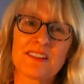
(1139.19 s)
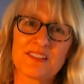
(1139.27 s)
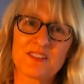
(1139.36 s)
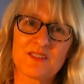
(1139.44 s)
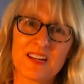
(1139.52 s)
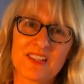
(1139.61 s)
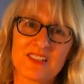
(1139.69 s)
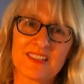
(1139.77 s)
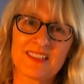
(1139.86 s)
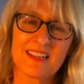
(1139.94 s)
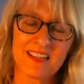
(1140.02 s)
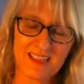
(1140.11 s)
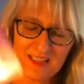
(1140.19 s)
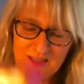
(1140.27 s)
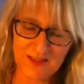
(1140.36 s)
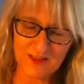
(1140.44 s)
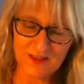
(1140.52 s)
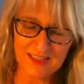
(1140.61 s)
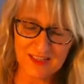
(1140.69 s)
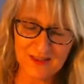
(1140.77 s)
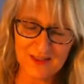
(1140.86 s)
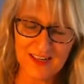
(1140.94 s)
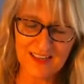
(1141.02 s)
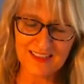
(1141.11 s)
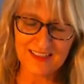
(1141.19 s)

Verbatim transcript: integration so that you're not